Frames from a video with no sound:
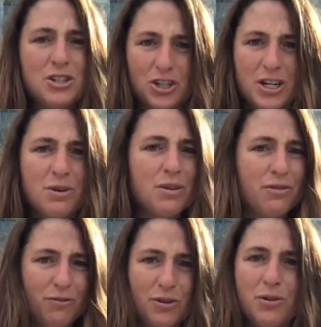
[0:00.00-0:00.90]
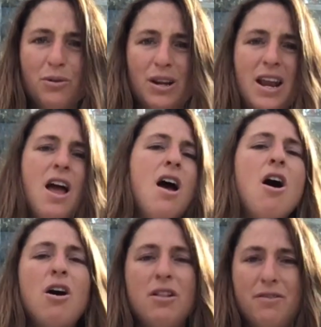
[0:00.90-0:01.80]
journey with food and
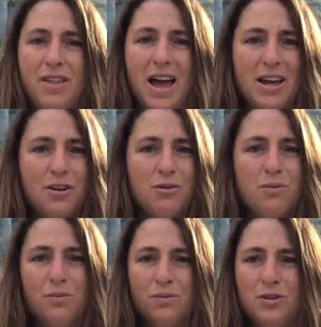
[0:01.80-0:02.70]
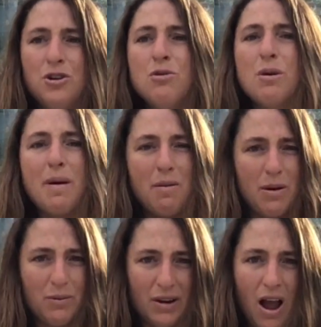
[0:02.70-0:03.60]
all of that, and who knew about
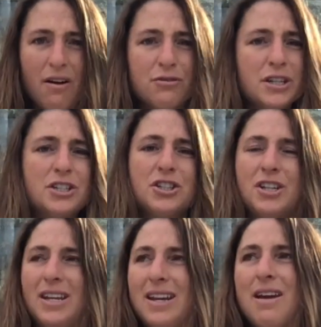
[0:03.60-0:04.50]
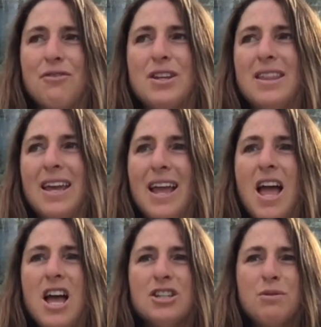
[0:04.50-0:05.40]
my recovery journey and everything.
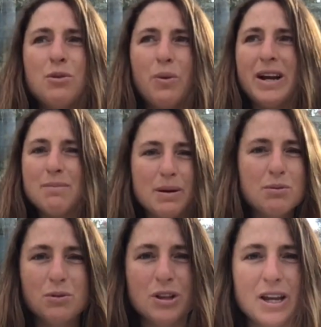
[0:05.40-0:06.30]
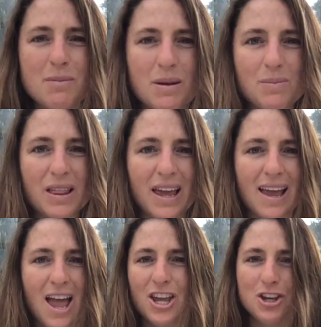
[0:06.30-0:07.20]
So many random people would look at me and be like,
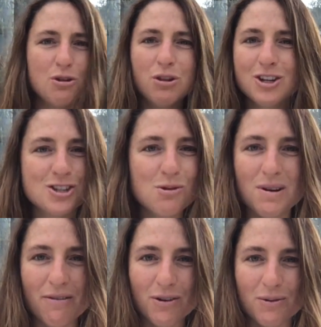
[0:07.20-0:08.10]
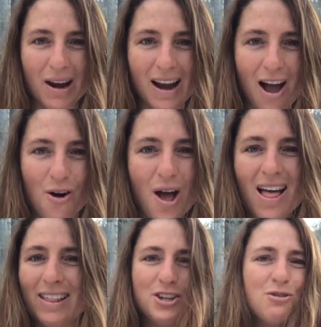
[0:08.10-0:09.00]
you look so different right now.
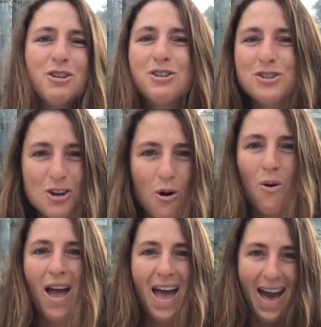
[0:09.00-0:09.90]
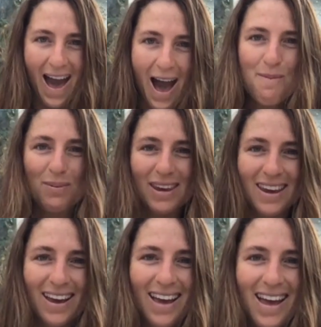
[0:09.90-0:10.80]
Like, you look so
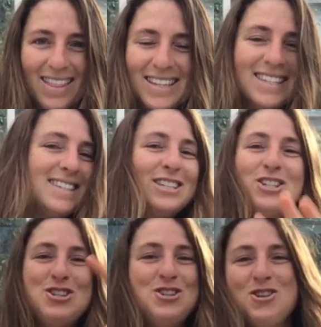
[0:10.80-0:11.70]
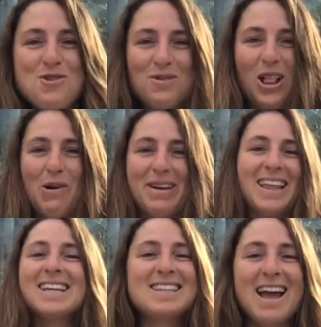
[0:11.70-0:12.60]
happy. This is such a new Chloe.
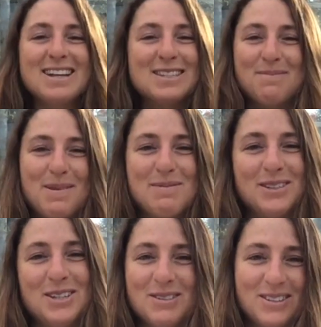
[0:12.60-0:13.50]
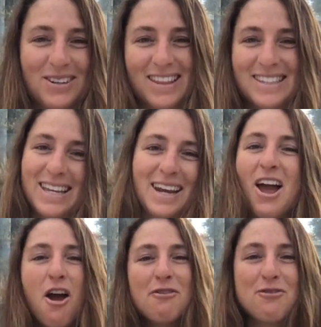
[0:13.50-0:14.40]
Like, I had some people do sort of this like
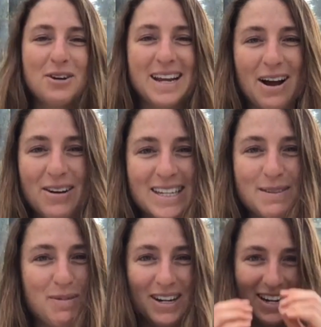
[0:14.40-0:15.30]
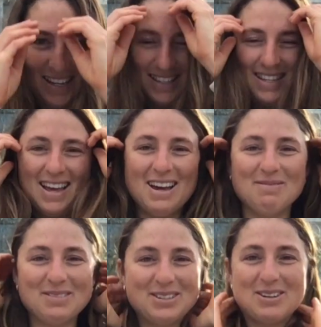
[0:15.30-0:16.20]
freak out experience.
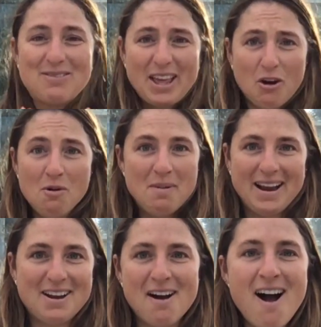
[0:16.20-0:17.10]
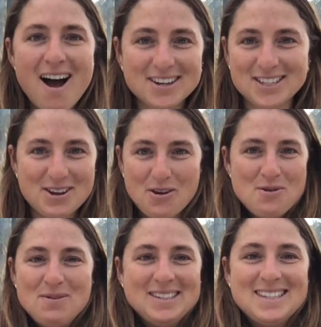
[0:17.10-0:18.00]
Sort of like, oh my gosh, like
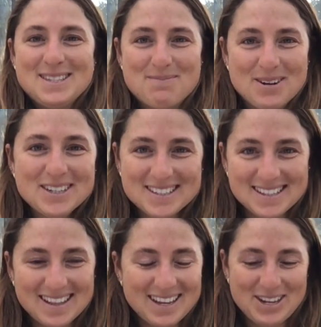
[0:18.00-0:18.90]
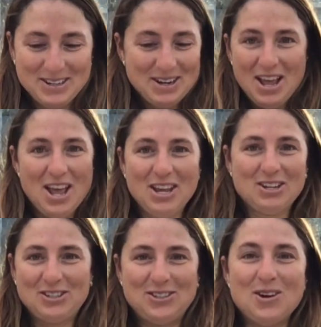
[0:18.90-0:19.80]
who is this person? Like
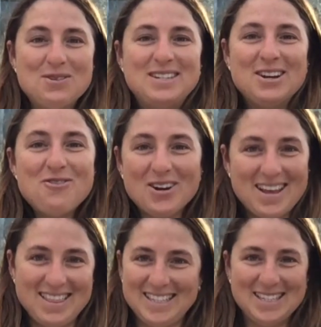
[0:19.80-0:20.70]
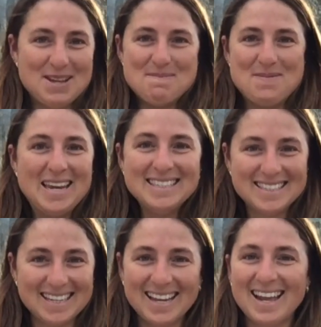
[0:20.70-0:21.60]
you're so different and this is
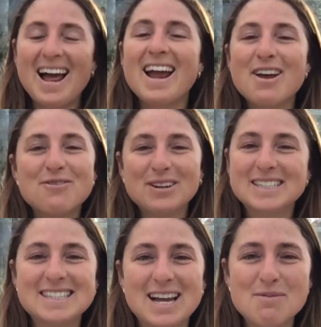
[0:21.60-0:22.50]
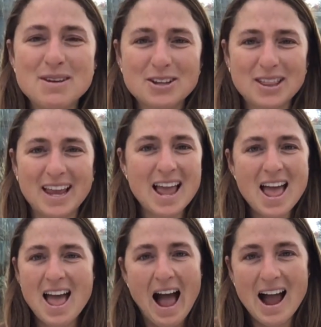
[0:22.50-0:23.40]
amazing. And I had friends tell me, they're like,
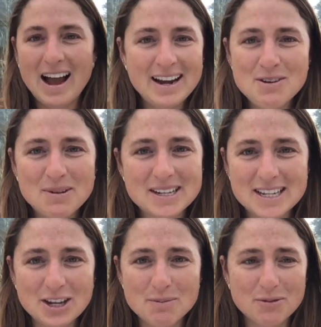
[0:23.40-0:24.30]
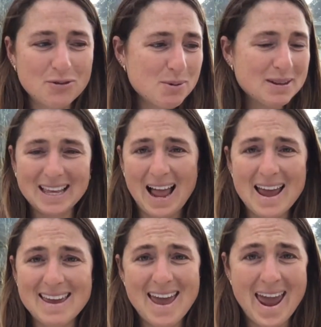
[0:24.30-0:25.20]
I didn't want to tell you before, but like
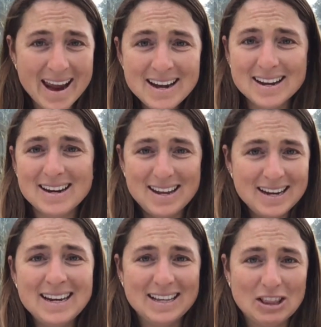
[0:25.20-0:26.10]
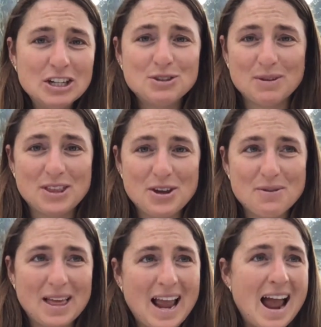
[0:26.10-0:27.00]
I hated eating lunch with
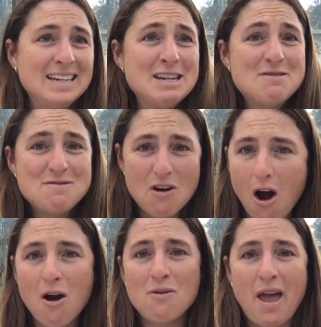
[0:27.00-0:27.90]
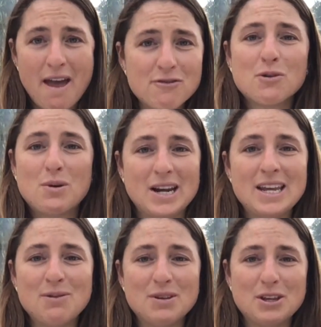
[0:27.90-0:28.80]
you. Like I did not ever want to
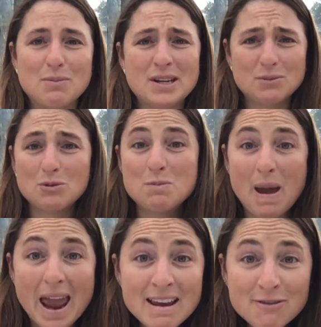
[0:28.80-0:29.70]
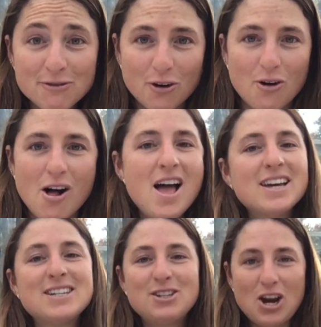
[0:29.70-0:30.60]
eat with you because it was painful
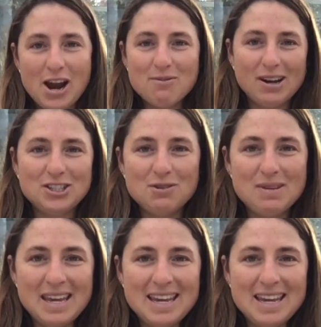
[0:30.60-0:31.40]
to try and watch you